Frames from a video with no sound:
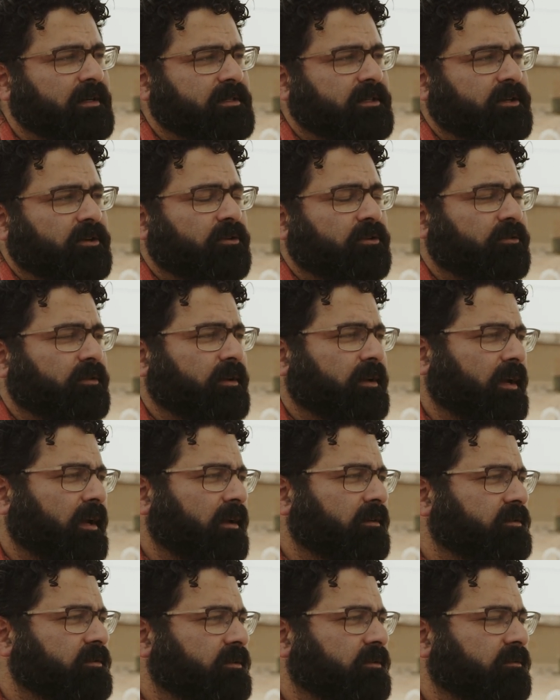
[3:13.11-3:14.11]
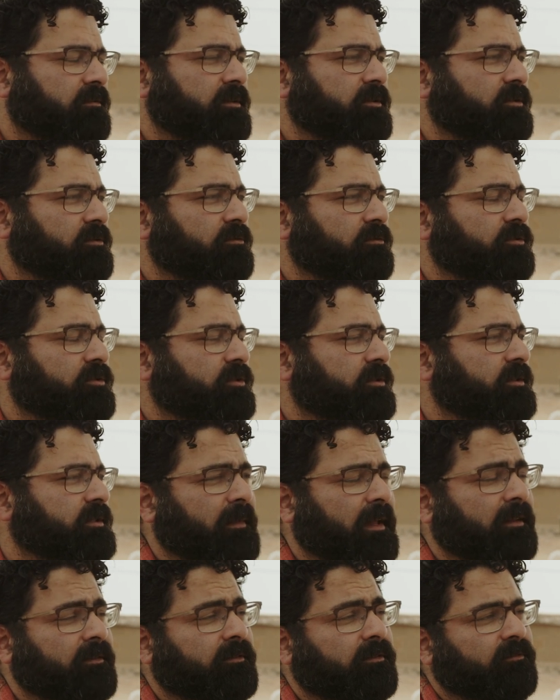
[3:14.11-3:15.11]
Security Council resolutions
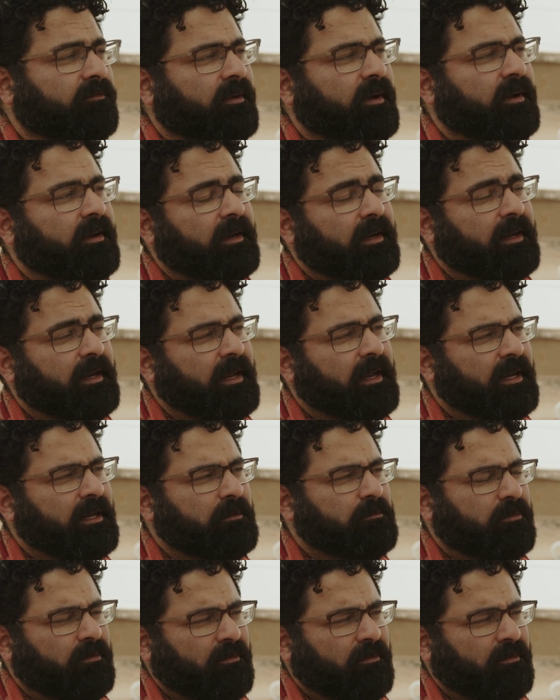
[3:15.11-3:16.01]
that very clearly